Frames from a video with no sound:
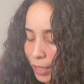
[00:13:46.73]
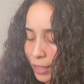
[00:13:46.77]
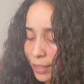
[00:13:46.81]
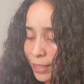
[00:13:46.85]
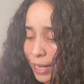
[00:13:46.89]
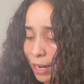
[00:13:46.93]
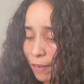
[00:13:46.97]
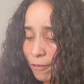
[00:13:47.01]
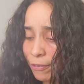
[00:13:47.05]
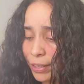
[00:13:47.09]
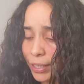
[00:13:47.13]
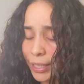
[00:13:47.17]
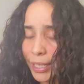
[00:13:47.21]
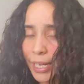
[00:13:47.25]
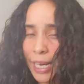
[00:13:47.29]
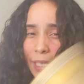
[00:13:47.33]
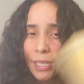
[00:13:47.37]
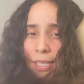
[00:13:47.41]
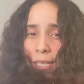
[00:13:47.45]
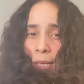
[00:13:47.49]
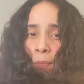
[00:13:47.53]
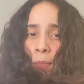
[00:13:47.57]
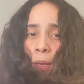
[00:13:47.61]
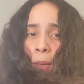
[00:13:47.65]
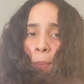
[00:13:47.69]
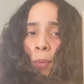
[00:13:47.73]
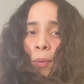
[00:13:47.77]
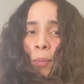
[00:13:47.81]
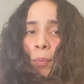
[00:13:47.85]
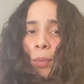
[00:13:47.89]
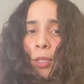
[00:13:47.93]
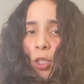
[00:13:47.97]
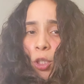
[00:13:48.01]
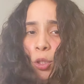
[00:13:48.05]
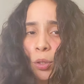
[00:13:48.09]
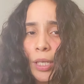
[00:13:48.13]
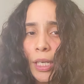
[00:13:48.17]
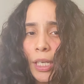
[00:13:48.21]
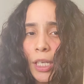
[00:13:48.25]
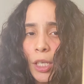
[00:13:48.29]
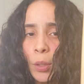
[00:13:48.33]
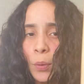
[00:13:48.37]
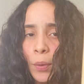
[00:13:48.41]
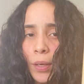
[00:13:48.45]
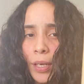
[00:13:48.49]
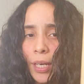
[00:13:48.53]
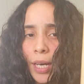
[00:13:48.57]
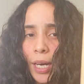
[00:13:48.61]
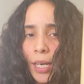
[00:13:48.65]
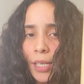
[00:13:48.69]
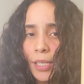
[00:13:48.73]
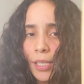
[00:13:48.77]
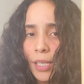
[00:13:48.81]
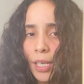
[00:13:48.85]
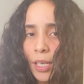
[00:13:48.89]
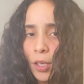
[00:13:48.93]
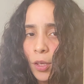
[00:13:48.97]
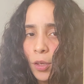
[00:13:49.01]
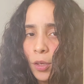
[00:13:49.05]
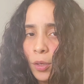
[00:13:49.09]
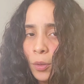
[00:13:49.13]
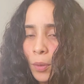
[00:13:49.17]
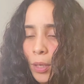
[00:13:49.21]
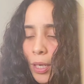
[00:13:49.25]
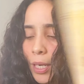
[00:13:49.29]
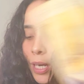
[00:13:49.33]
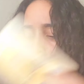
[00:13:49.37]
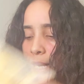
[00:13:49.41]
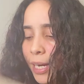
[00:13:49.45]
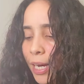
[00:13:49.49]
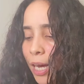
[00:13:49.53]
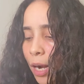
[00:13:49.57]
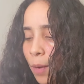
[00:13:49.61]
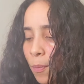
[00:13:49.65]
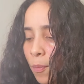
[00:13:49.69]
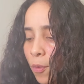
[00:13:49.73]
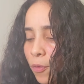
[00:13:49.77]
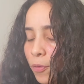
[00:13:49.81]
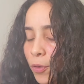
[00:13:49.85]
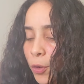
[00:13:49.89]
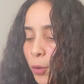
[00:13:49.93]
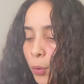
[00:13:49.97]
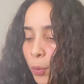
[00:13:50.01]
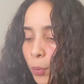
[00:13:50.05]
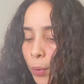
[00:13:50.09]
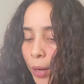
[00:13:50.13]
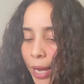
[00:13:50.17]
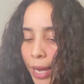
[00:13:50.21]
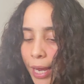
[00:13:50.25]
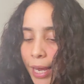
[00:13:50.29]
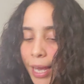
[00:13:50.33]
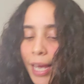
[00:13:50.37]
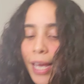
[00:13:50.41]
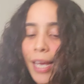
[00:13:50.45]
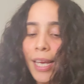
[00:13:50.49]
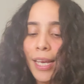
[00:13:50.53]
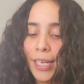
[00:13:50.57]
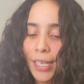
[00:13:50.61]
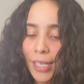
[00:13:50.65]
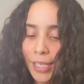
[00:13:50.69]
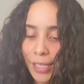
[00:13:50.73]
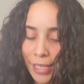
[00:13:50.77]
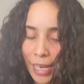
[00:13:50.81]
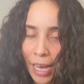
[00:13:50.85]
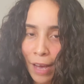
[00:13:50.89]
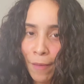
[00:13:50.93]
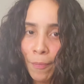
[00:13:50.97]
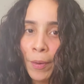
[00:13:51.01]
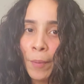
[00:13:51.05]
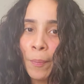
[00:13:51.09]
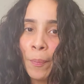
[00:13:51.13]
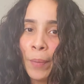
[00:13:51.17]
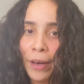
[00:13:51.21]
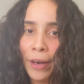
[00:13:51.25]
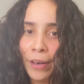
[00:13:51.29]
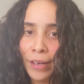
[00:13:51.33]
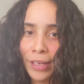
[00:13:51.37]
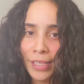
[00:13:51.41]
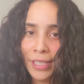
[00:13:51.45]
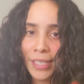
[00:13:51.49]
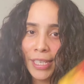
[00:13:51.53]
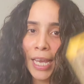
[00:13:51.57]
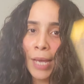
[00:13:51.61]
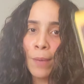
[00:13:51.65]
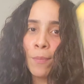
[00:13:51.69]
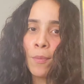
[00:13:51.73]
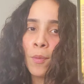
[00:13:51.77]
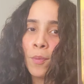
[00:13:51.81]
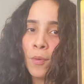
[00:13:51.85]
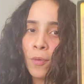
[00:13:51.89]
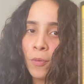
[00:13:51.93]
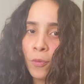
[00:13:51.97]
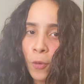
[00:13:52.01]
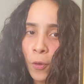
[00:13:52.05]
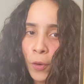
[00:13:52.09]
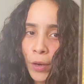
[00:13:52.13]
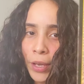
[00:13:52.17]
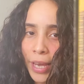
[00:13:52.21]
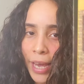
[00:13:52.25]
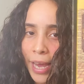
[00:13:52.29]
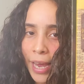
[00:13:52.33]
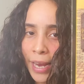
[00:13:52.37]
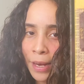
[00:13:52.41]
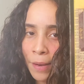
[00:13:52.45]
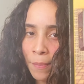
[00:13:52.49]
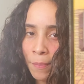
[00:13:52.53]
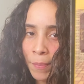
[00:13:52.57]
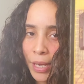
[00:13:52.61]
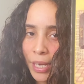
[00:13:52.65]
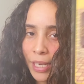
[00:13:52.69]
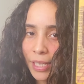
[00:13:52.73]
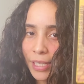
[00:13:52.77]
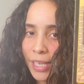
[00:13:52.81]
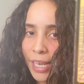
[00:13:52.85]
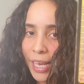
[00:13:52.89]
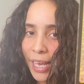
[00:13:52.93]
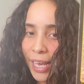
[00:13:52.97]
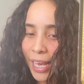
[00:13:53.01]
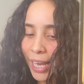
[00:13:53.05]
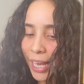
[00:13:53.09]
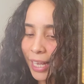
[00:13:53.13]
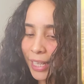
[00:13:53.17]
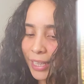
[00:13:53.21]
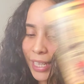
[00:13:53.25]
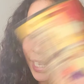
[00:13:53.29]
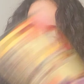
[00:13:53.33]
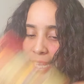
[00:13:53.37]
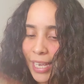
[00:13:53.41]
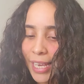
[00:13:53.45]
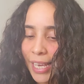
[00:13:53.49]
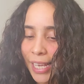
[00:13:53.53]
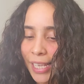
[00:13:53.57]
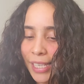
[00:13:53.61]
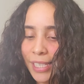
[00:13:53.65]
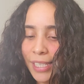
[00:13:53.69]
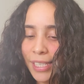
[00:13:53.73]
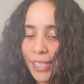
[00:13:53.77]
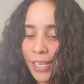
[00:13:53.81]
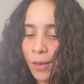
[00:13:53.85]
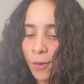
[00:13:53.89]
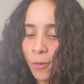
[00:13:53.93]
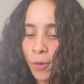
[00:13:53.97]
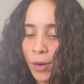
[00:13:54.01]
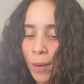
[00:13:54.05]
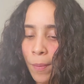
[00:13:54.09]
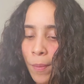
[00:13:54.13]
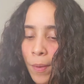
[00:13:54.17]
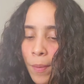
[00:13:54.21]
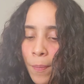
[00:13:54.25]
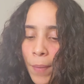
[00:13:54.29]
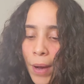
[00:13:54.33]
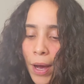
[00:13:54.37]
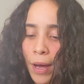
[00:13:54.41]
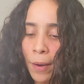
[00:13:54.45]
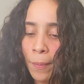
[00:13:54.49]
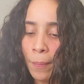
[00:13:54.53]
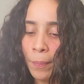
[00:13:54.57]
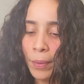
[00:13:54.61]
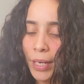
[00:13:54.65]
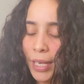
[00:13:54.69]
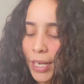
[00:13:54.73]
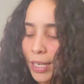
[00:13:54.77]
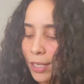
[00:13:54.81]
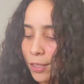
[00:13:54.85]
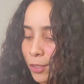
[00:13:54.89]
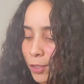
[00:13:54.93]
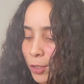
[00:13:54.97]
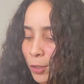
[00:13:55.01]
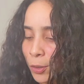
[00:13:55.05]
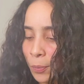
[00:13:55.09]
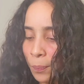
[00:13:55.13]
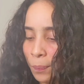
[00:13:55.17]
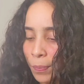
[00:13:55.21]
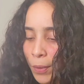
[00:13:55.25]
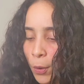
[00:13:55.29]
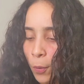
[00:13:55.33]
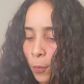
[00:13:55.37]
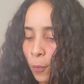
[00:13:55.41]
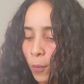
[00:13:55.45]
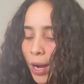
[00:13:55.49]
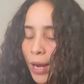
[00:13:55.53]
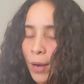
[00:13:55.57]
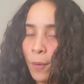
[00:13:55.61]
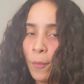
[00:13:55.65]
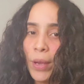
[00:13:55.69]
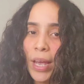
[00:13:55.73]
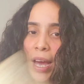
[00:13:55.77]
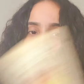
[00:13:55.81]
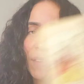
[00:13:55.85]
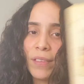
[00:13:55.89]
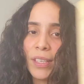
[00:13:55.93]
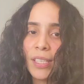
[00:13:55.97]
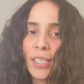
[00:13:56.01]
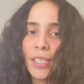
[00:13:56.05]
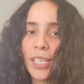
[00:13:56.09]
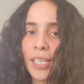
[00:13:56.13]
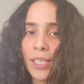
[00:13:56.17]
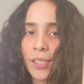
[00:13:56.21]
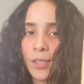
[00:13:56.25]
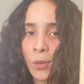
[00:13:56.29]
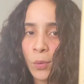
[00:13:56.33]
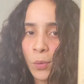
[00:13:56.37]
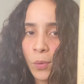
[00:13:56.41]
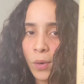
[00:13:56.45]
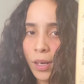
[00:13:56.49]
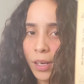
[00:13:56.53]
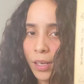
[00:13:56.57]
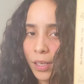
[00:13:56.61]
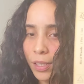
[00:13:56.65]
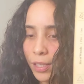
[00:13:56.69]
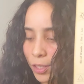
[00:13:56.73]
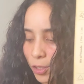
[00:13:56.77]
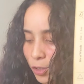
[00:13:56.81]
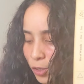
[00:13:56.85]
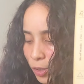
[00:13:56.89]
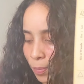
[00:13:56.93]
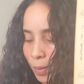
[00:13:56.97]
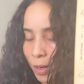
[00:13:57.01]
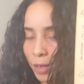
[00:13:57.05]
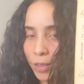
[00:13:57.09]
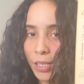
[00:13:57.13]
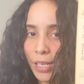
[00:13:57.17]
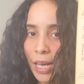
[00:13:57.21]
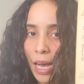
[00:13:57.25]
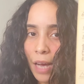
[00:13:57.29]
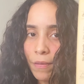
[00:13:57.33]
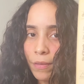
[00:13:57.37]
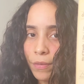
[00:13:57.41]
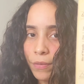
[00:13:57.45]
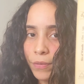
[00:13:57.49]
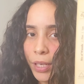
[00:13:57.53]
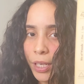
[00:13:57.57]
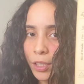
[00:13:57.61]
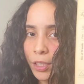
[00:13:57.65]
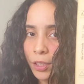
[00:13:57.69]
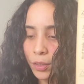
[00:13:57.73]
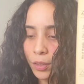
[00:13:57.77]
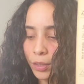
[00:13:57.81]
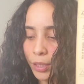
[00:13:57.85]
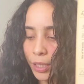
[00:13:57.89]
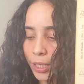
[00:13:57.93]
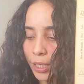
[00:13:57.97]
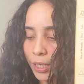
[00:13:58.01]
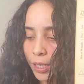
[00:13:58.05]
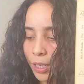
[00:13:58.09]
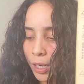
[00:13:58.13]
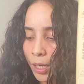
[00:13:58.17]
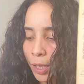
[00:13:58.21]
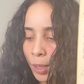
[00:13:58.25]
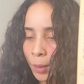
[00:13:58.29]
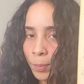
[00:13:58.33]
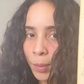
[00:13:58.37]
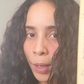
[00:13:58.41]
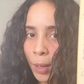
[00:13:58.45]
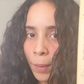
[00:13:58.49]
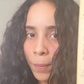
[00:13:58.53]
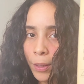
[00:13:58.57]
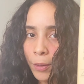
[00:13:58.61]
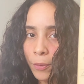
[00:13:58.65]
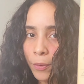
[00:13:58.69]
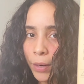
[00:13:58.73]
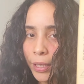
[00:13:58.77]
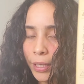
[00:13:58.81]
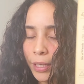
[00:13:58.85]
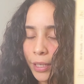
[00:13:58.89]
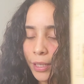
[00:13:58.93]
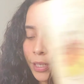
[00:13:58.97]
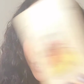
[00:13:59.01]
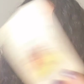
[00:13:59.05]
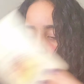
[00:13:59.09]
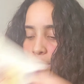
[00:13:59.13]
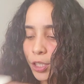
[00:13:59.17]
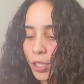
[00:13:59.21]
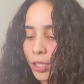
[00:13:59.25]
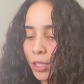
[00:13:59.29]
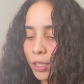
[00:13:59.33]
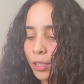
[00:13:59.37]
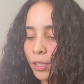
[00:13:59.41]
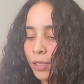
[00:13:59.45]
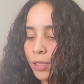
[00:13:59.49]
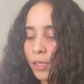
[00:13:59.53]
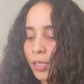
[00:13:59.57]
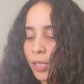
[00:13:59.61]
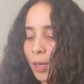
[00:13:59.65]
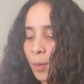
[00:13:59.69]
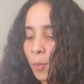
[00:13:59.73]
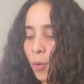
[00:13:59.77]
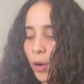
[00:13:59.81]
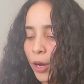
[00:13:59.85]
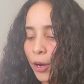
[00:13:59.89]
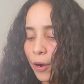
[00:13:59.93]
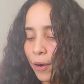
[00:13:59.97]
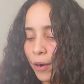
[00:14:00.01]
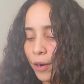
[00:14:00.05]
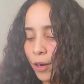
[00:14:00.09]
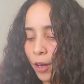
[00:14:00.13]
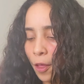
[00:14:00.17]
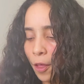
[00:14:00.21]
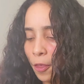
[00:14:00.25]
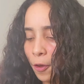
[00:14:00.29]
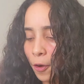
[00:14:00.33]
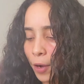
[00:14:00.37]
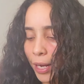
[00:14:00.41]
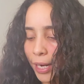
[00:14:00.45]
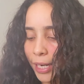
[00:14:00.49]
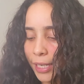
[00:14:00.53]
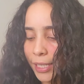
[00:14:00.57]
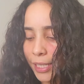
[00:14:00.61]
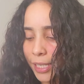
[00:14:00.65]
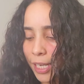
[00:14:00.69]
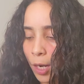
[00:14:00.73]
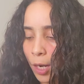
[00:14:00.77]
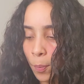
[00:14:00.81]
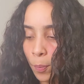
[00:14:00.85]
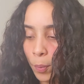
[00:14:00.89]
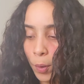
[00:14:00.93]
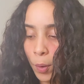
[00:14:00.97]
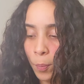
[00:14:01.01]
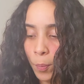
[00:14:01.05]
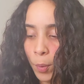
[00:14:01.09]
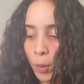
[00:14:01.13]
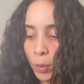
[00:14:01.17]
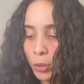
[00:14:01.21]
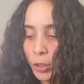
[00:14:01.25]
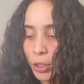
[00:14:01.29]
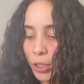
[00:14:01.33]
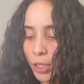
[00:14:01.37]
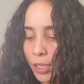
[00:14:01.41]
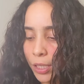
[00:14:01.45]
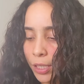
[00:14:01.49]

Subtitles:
Definitely, I've seen people betray you, and God's like, you know what? I got to move you away because I prepared a table before your enemies, and they can't sit where I'm about to place you, right? We have the Six of Wands. You're about to have a victory, public recognition in some way or another. Like I said, a promotion.